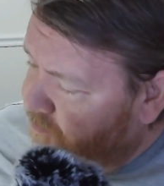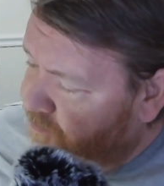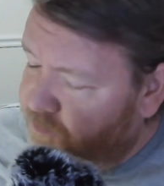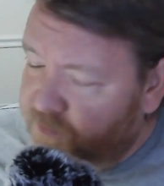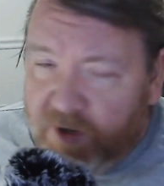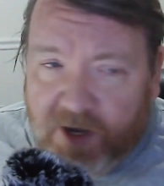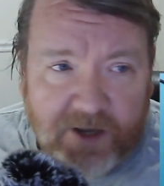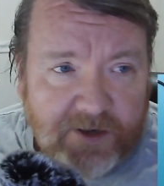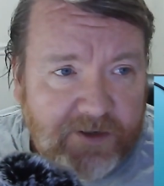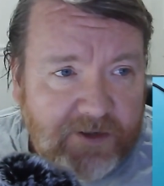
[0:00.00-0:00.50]

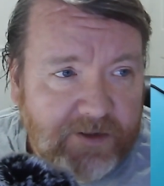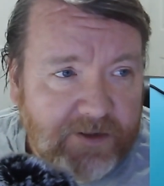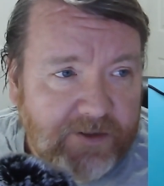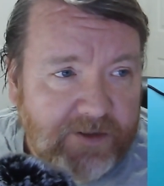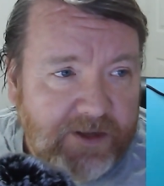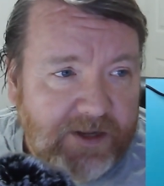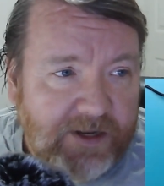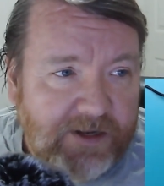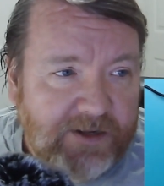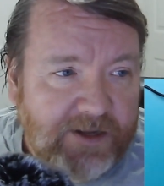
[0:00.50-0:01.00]
But
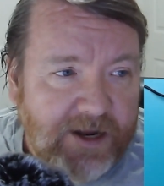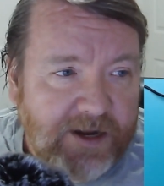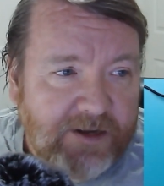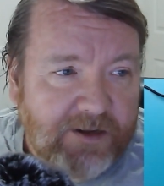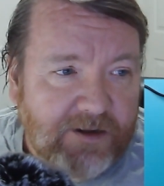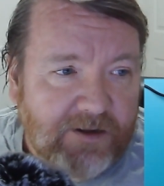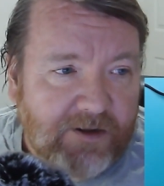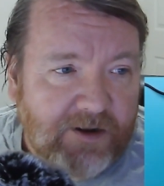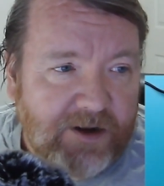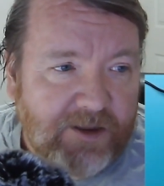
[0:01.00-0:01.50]
the
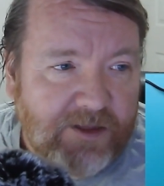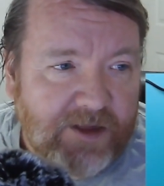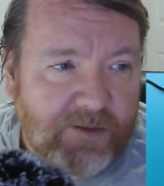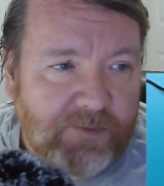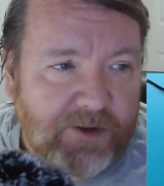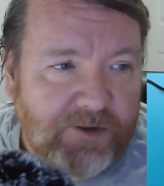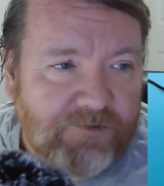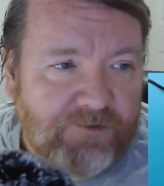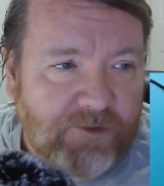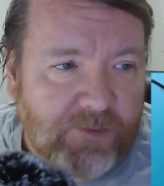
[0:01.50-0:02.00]
data lines
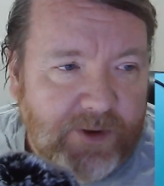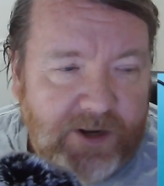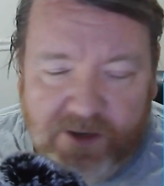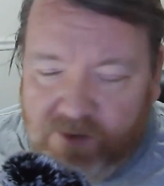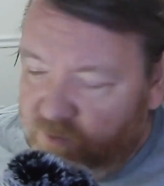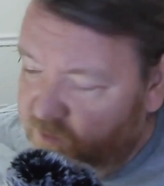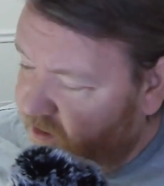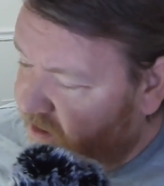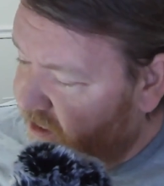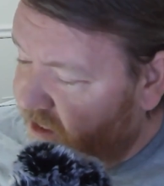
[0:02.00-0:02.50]
coming from it,
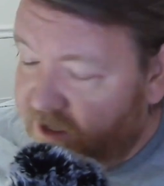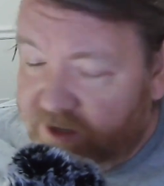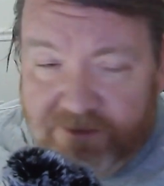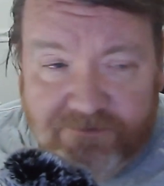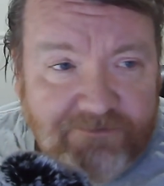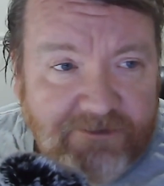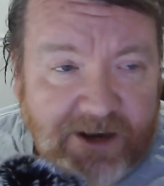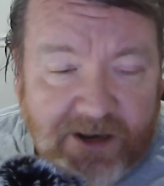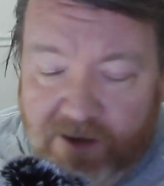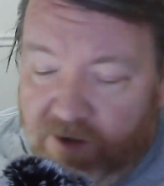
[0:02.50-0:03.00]
we need
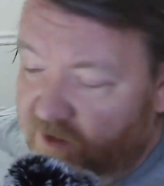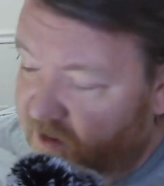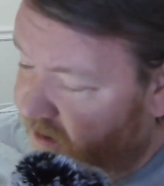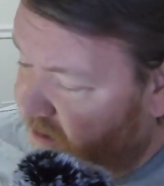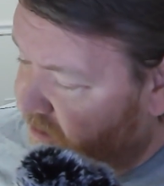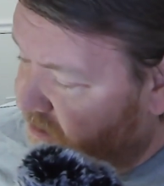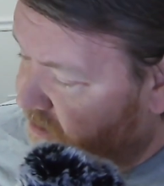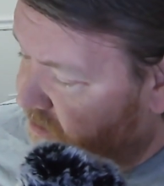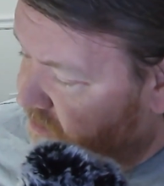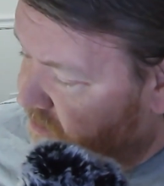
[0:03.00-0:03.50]
3
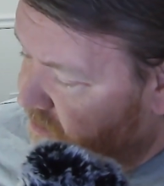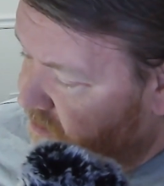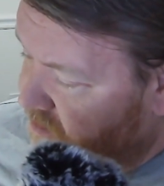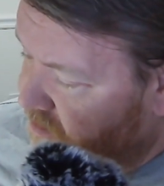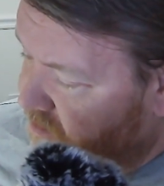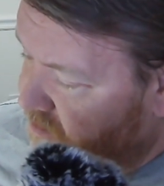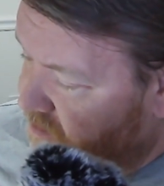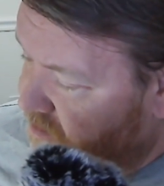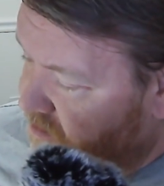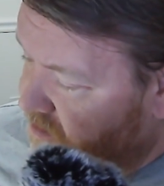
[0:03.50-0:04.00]
lines.
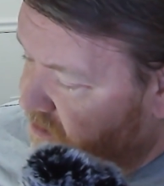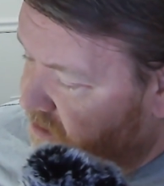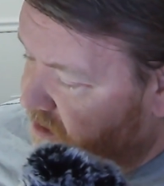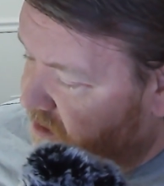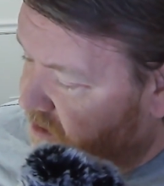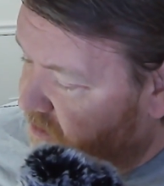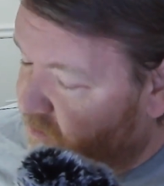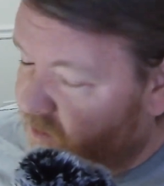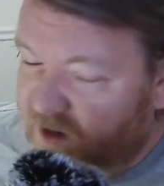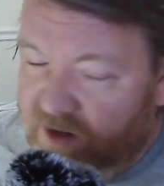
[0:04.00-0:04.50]

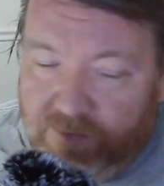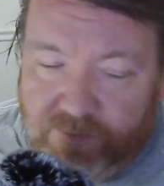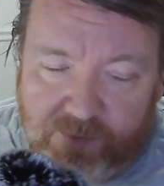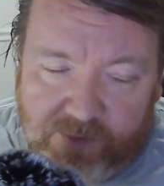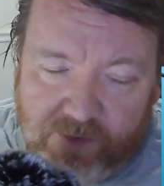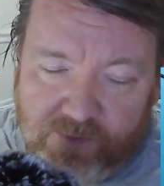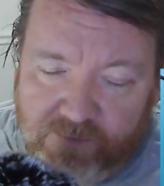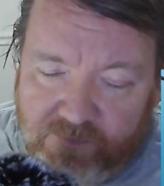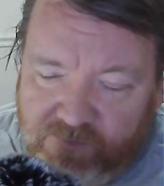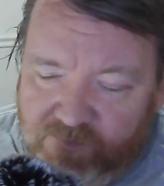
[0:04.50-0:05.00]
Well, we've
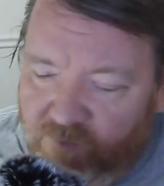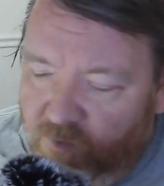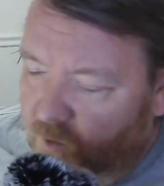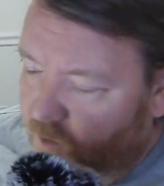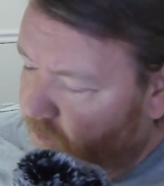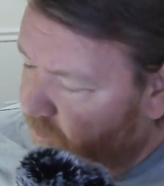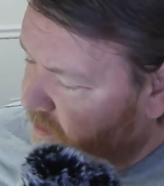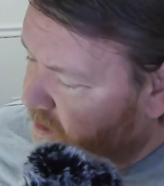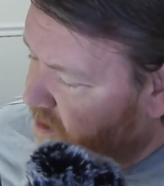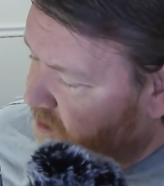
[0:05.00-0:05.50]
got
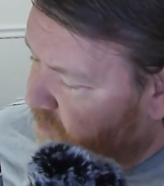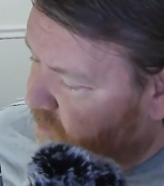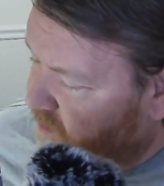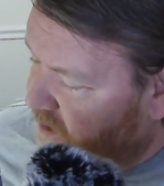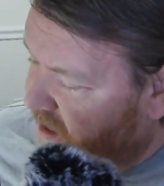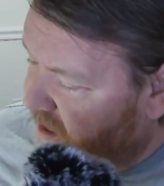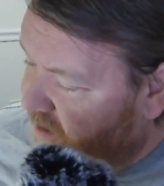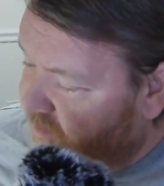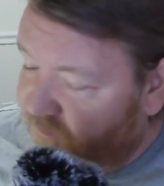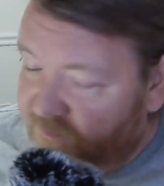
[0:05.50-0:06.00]
4. We
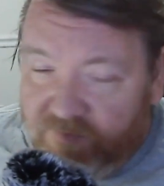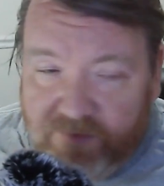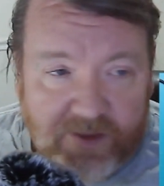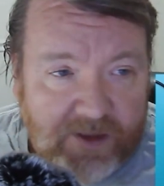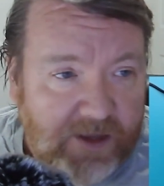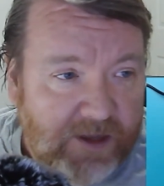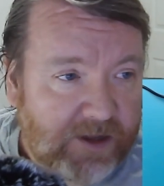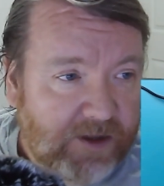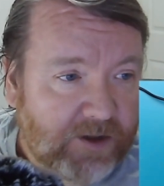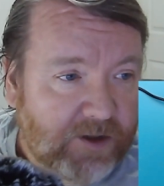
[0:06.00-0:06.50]
have
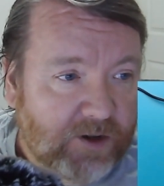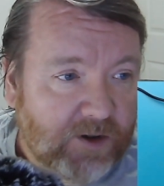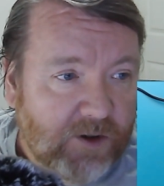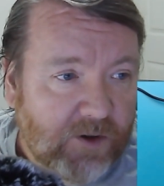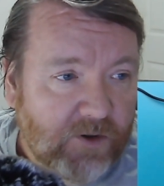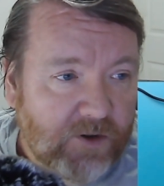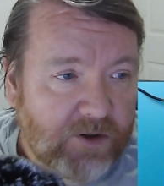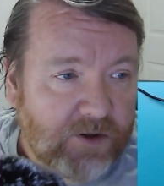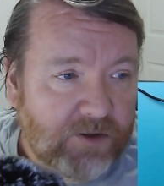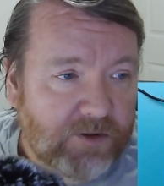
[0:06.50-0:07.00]
the
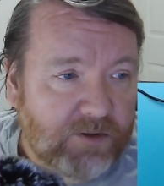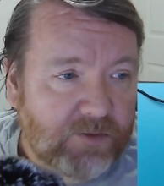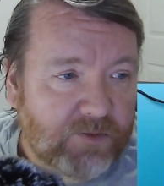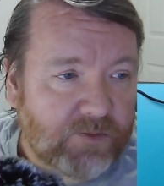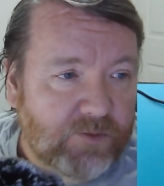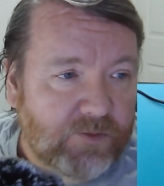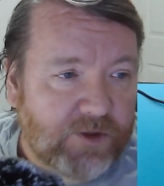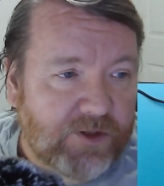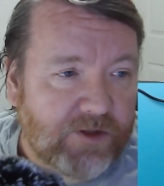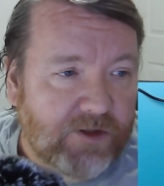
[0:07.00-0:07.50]
clock,
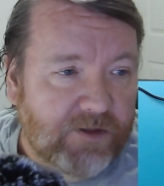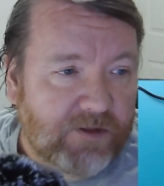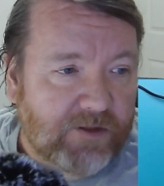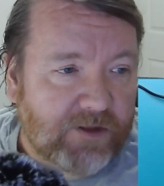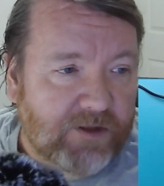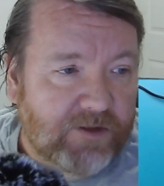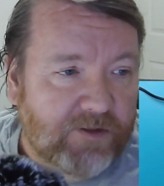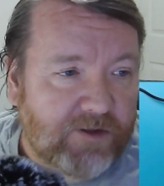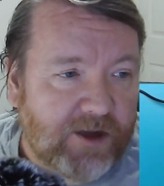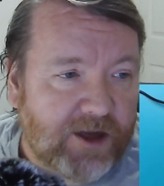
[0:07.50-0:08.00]
which is
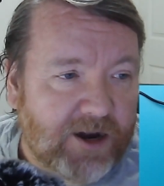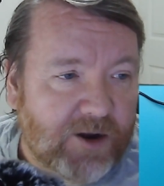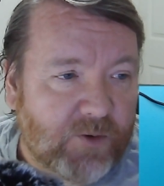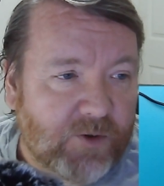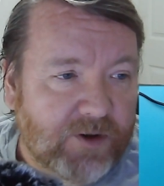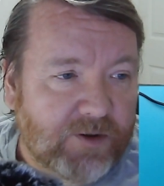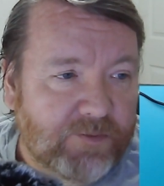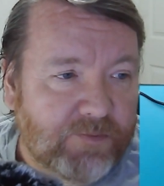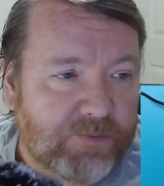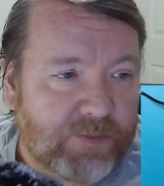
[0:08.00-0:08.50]
this yellow
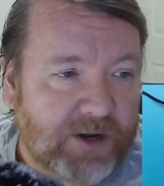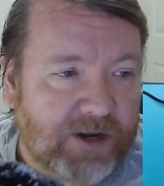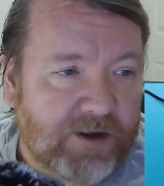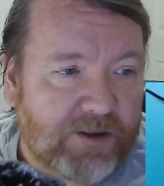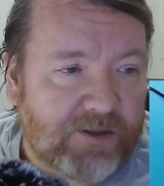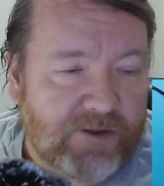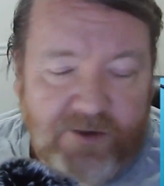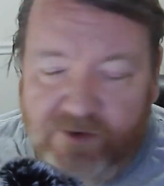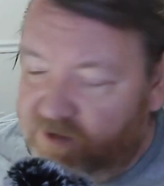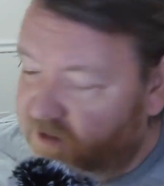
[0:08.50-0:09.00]
one, pin
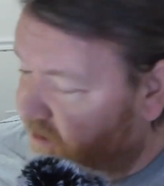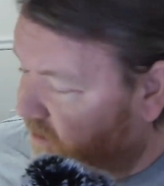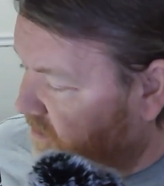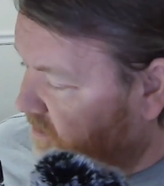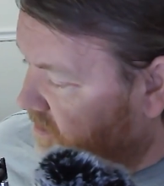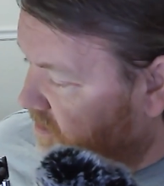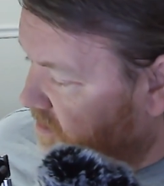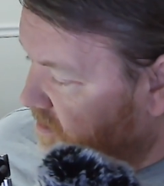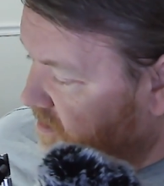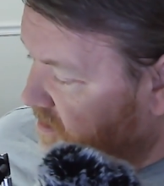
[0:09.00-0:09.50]
13,
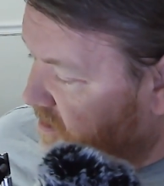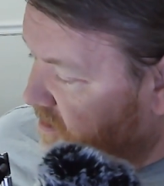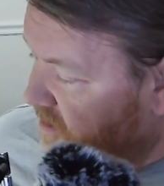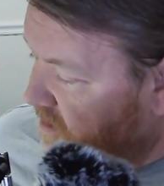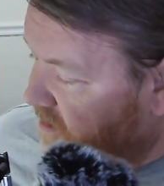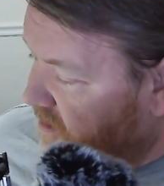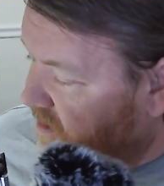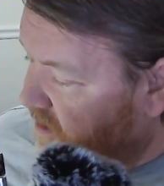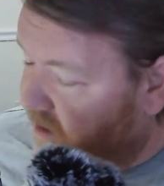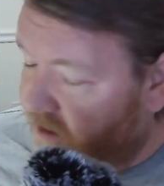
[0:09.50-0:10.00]

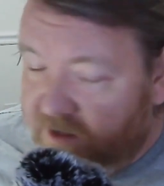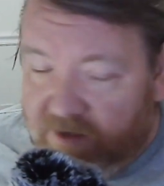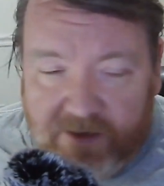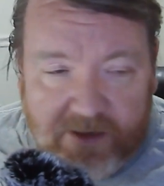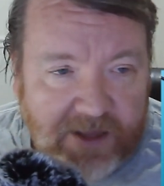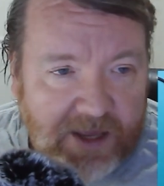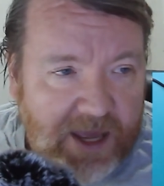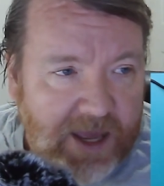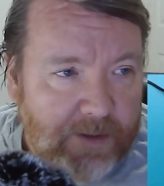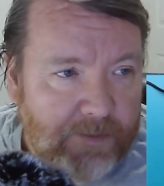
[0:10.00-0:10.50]
and
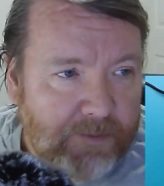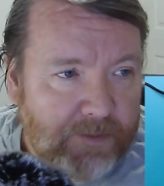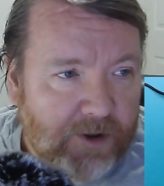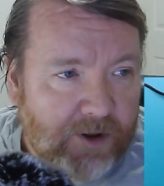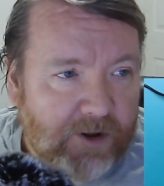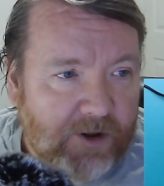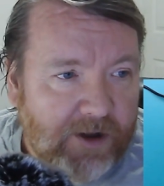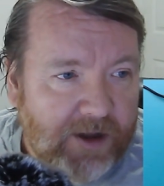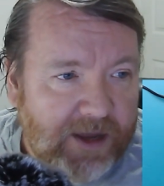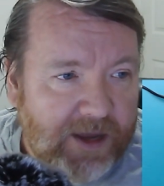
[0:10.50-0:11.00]
the
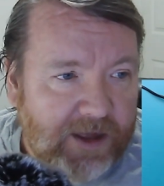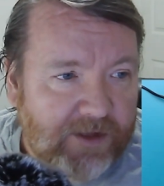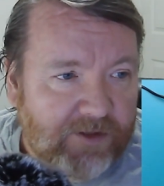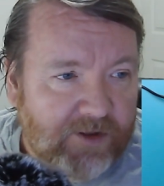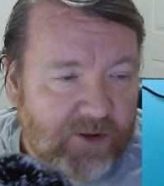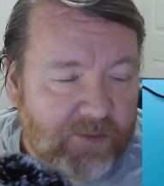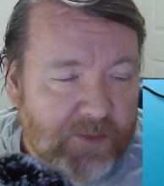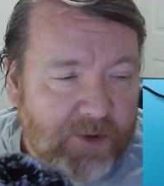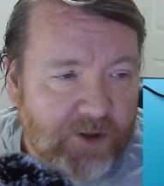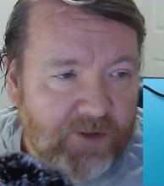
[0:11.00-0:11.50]

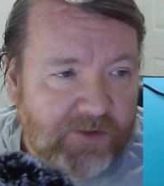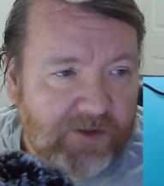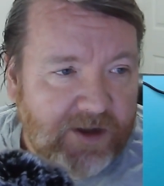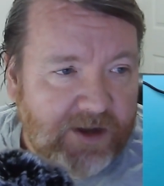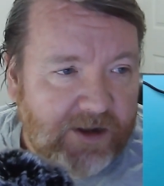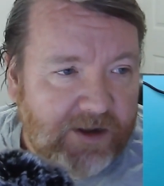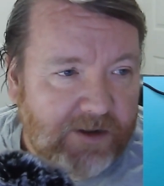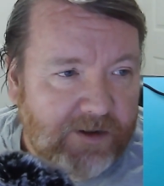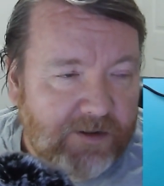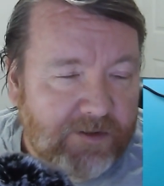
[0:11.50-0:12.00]
MISO, master
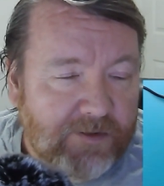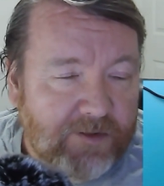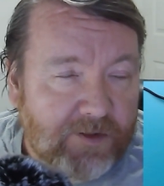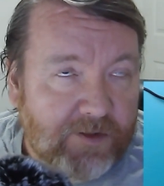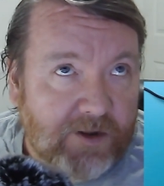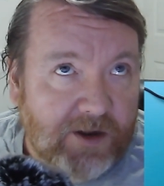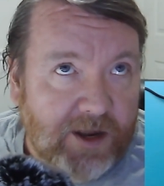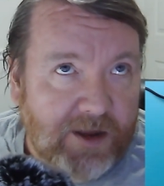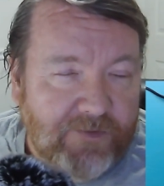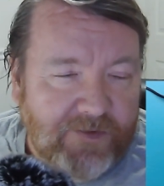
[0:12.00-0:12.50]
in,
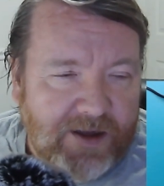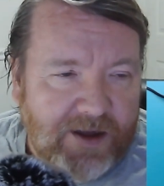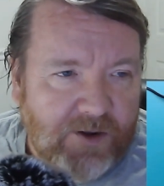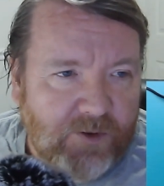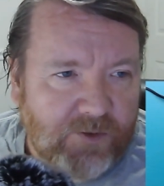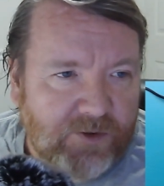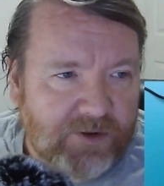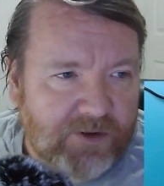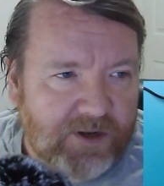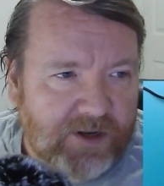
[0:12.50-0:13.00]
slave
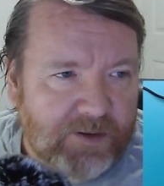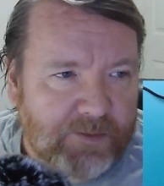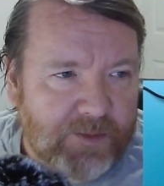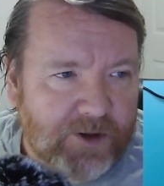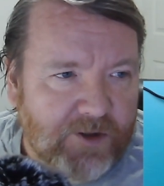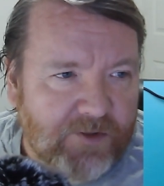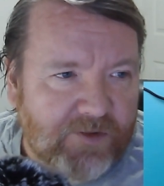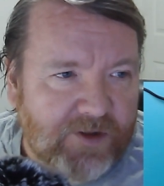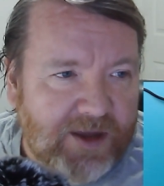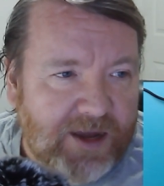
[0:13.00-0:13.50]
out, and the
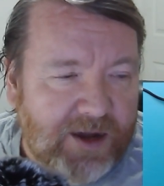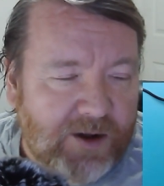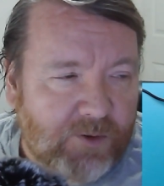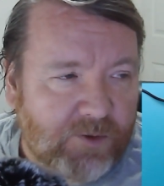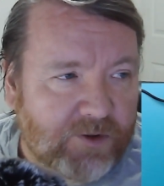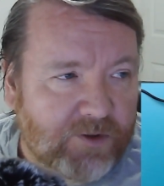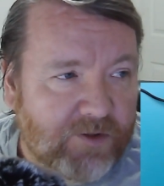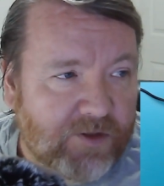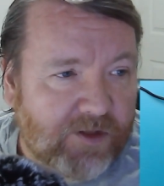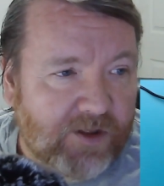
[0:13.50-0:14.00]
master out,
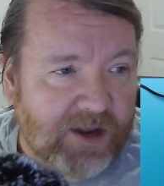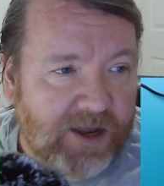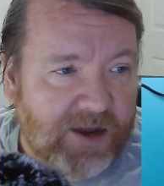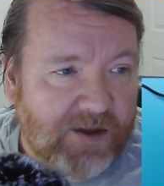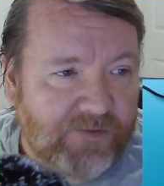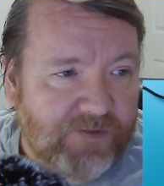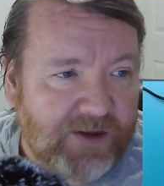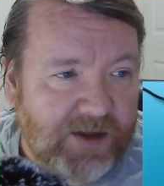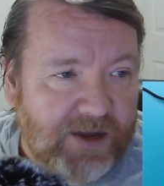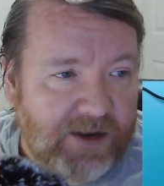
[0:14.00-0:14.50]

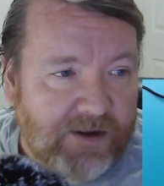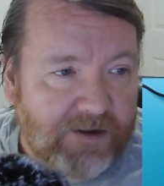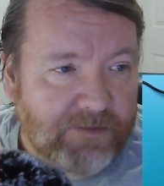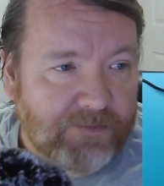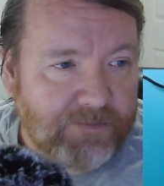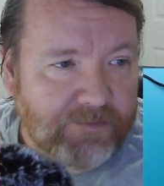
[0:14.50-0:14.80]
slave in.